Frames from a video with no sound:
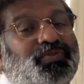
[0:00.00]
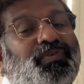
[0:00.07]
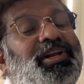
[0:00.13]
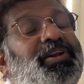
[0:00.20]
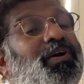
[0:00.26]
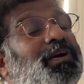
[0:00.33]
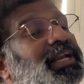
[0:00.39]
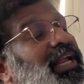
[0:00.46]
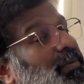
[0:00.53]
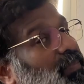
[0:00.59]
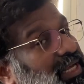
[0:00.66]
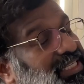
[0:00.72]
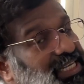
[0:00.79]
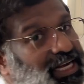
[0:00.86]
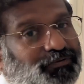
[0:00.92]
will not take
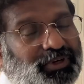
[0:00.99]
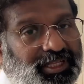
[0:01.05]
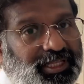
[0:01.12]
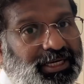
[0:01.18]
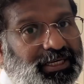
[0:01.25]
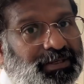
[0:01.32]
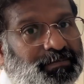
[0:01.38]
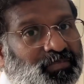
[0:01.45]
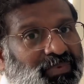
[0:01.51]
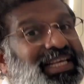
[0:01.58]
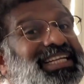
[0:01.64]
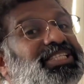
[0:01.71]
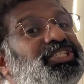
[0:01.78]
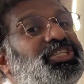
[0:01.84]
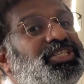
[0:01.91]
place after that.
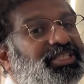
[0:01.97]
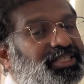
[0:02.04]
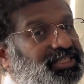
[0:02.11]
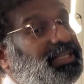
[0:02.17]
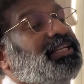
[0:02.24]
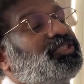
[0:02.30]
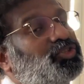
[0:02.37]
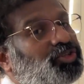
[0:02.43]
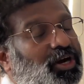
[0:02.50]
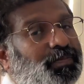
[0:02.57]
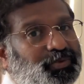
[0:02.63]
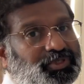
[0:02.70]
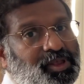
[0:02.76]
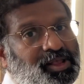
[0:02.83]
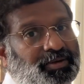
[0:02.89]
It ceases, it
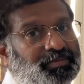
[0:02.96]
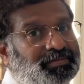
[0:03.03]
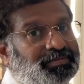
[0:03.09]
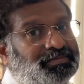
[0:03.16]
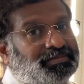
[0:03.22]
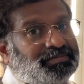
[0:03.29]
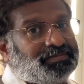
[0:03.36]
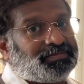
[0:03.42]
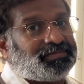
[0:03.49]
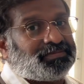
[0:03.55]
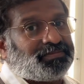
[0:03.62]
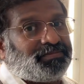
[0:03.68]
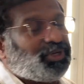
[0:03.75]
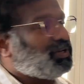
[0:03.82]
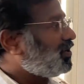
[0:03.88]
stops.
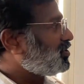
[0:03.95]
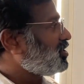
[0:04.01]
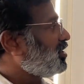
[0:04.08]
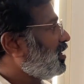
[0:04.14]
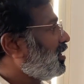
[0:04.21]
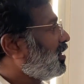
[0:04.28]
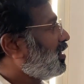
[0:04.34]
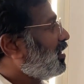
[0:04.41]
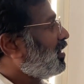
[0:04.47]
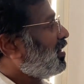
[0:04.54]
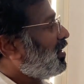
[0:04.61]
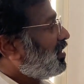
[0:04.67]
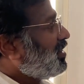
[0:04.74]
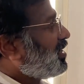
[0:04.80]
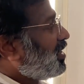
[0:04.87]
Because
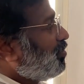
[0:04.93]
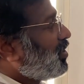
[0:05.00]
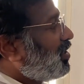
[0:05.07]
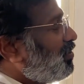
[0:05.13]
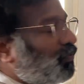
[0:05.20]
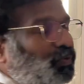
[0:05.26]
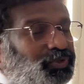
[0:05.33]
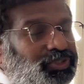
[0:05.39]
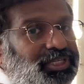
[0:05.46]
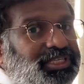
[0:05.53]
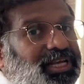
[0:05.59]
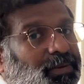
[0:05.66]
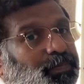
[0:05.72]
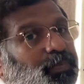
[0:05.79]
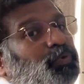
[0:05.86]
the chemical force is
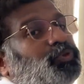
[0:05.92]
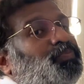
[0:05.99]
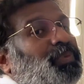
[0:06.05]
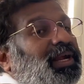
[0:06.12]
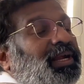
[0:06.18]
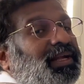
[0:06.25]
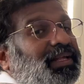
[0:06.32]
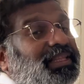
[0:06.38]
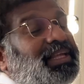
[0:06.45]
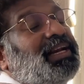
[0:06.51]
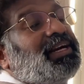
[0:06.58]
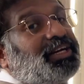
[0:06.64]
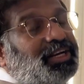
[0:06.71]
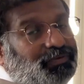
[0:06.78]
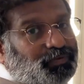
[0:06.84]
opposed by the
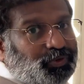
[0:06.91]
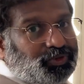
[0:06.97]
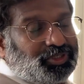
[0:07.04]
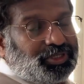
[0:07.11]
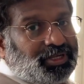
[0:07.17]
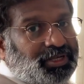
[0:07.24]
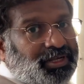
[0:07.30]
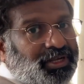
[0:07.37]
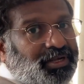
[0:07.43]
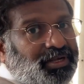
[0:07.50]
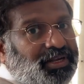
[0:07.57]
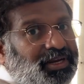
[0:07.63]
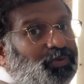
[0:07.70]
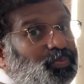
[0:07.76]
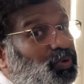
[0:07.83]
electric force.
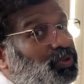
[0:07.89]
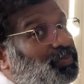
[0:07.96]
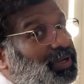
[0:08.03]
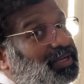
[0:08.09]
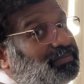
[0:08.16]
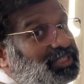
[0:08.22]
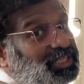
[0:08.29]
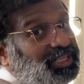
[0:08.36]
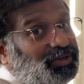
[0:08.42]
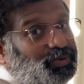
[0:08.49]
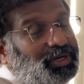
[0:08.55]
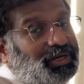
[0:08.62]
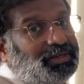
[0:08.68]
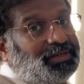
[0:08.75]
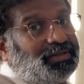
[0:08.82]
Now both becomes
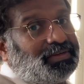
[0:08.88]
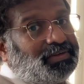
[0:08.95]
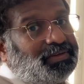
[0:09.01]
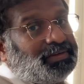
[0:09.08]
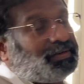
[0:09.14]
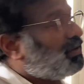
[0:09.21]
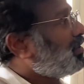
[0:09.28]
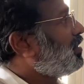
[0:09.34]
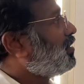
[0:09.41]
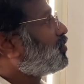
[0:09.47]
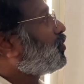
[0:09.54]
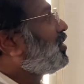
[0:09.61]
equal. So